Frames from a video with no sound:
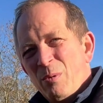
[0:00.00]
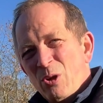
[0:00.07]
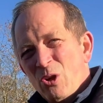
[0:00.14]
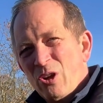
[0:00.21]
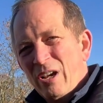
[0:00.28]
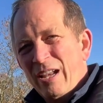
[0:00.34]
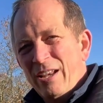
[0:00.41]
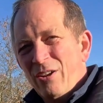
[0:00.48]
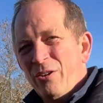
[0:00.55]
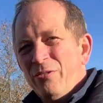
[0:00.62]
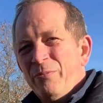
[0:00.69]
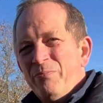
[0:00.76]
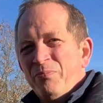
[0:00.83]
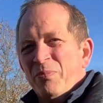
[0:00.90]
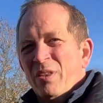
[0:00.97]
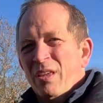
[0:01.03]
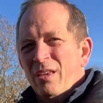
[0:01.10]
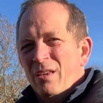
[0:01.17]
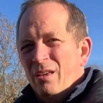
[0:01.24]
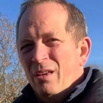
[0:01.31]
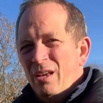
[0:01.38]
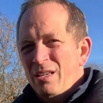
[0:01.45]
a good clean off.
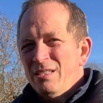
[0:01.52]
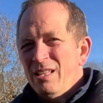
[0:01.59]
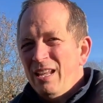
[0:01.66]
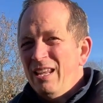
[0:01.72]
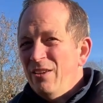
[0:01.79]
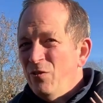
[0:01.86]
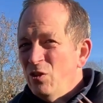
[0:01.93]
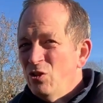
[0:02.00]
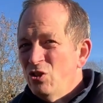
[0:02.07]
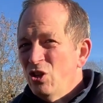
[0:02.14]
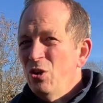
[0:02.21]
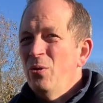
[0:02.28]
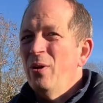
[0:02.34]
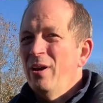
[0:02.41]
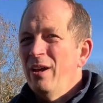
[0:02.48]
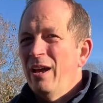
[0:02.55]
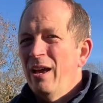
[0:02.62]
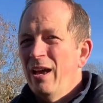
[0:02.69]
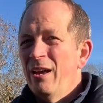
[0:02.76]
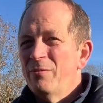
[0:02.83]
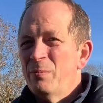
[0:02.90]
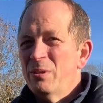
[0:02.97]
Incidentally, if you do
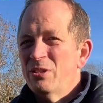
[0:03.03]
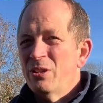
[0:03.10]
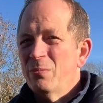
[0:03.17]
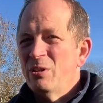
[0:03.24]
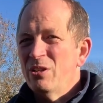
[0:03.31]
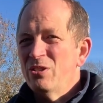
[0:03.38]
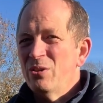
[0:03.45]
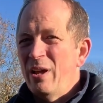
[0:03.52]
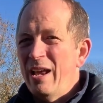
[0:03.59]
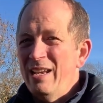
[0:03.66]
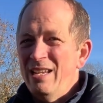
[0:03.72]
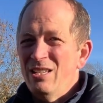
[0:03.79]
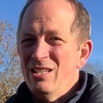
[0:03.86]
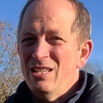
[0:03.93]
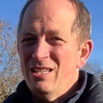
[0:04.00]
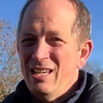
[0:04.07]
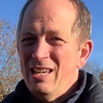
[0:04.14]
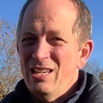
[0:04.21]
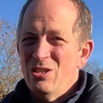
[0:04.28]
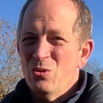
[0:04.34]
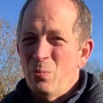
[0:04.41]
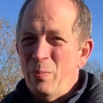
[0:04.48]
have been subject to any
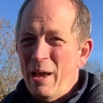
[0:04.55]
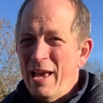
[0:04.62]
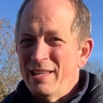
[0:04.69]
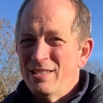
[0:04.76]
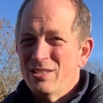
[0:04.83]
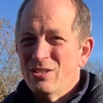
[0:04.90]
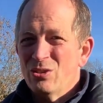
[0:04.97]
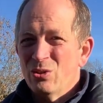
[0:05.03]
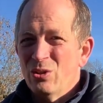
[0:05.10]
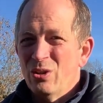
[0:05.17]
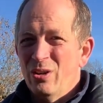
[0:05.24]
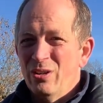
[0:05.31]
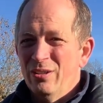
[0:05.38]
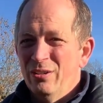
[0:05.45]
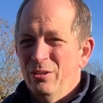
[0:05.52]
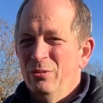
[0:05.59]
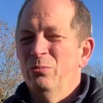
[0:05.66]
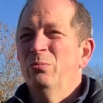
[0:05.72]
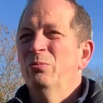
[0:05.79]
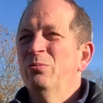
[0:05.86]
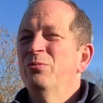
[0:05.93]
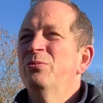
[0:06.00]
disease or pests or
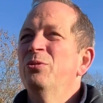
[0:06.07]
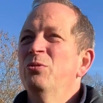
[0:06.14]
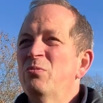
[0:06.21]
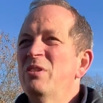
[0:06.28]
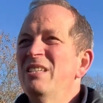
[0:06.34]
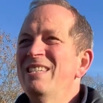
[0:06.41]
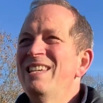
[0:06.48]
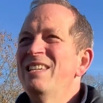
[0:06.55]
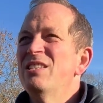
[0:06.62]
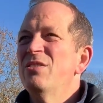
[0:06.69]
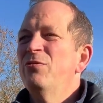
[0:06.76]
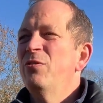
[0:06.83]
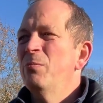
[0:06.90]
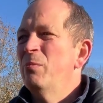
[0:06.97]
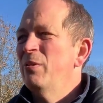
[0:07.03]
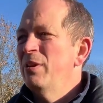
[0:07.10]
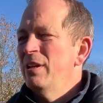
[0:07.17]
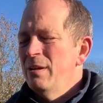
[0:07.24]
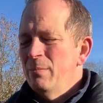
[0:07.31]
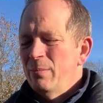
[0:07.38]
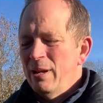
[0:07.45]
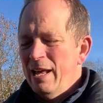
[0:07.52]
sort of disease from
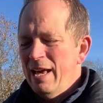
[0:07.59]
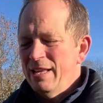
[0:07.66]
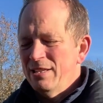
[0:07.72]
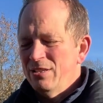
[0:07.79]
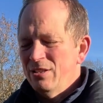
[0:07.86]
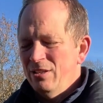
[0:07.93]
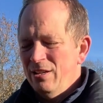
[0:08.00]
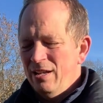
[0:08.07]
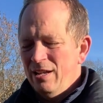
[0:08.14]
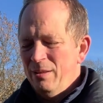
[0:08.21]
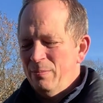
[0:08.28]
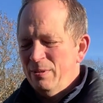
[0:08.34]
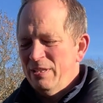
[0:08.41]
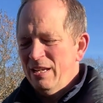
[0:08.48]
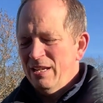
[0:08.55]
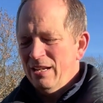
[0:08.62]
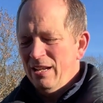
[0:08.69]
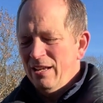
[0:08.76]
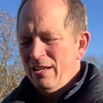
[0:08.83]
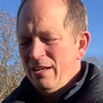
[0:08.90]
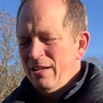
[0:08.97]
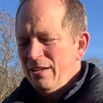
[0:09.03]
plants and any
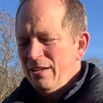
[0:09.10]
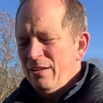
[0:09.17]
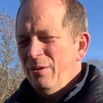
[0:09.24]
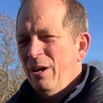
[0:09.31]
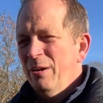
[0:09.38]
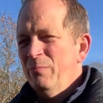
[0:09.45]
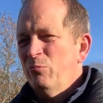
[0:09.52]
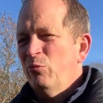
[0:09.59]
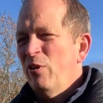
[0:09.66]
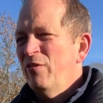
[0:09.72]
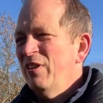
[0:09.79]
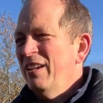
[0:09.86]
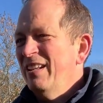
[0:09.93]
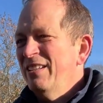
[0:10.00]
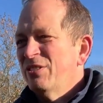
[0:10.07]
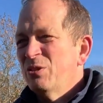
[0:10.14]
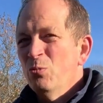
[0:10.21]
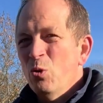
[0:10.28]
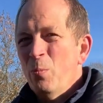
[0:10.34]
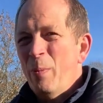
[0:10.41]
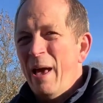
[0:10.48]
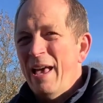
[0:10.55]
particular prevalent
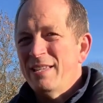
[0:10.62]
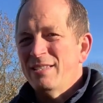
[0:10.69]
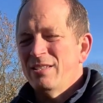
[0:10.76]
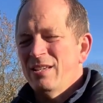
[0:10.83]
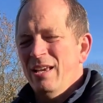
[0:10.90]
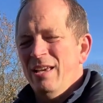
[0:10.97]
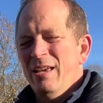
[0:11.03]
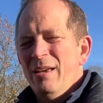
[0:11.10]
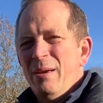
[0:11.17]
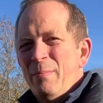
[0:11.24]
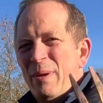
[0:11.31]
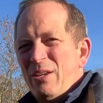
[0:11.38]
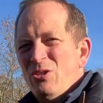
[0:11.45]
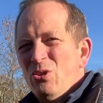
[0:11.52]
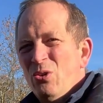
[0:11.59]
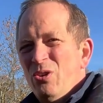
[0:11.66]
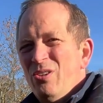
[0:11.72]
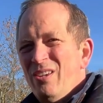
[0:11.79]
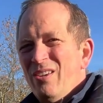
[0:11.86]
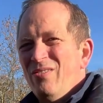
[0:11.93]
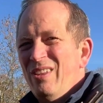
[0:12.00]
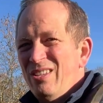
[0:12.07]
small pests, make sure you
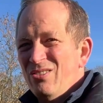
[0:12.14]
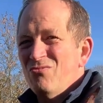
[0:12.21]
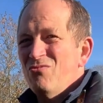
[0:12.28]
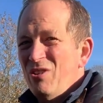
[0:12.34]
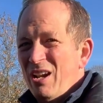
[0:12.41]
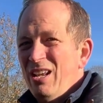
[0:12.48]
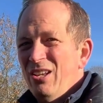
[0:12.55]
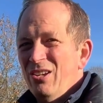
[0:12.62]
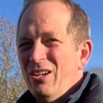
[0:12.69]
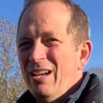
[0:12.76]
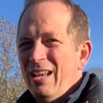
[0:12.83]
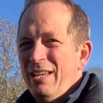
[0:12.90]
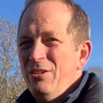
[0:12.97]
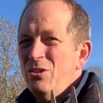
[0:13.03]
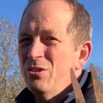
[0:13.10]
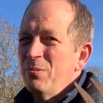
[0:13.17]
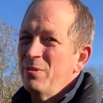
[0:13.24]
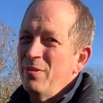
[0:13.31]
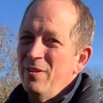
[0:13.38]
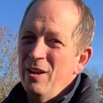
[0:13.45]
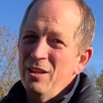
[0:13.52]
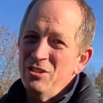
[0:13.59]
give these a really good clean. Use
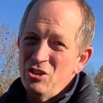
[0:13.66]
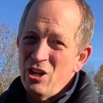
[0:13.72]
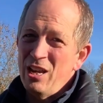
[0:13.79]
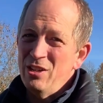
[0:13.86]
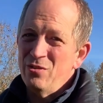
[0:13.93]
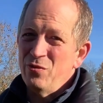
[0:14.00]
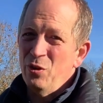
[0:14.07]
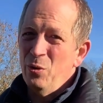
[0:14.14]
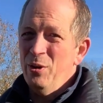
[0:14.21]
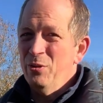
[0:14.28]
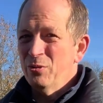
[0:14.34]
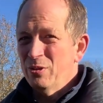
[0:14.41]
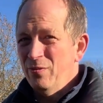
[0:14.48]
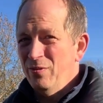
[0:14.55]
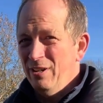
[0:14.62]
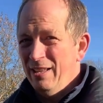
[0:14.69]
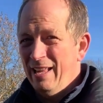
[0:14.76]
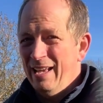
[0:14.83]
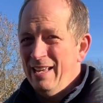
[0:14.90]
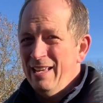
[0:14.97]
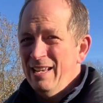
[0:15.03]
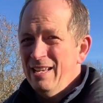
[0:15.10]
something like Jay's fluid or something
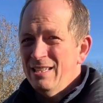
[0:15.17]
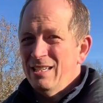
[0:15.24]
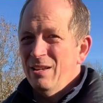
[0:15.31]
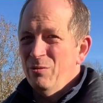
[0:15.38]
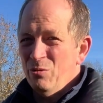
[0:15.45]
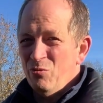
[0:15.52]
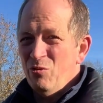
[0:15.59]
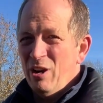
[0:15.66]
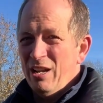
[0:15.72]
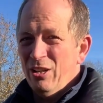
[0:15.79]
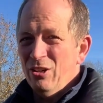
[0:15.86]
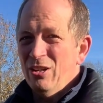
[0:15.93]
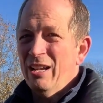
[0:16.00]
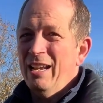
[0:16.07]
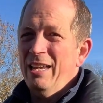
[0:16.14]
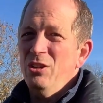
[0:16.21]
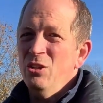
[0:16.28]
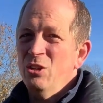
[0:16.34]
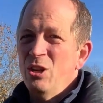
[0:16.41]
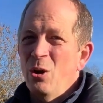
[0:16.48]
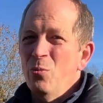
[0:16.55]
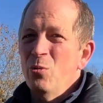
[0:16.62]
like that to give them a really good clean.
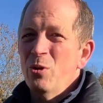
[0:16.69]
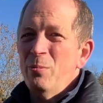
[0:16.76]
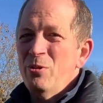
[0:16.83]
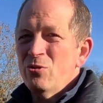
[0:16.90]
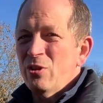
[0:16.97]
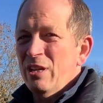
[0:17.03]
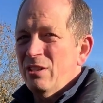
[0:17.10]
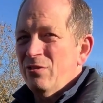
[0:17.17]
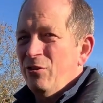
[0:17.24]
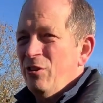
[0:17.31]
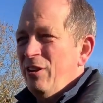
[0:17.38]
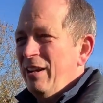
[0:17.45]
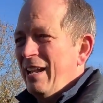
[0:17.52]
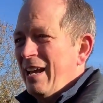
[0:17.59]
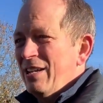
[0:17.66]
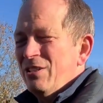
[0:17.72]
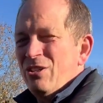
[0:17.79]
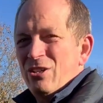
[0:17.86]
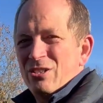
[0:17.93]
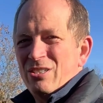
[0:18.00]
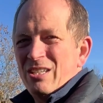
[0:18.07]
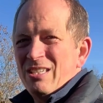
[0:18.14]
You don't want to be transferring last
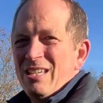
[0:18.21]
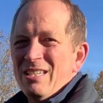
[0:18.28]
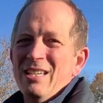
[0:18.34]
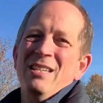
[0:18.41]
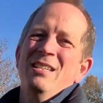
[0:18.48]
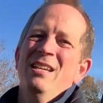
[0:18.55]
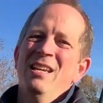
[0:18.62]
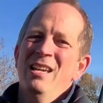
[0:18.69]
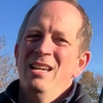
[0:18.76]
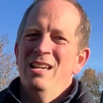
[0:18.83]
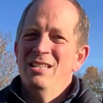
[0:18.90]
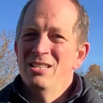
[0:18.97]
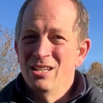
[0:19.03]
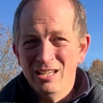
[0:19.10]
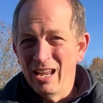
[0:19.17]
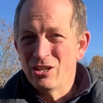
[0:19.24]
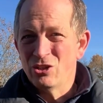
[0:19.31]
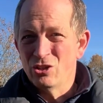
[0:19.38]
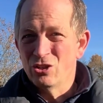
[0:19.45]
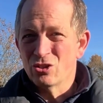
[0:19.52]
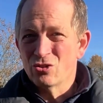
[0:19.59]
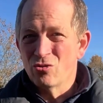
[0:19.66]
year's diseases into
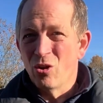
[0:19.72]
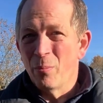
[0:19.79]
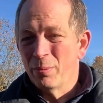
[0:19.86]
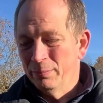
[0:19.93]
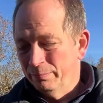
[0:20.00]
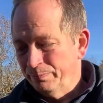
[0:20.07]
next year's crop.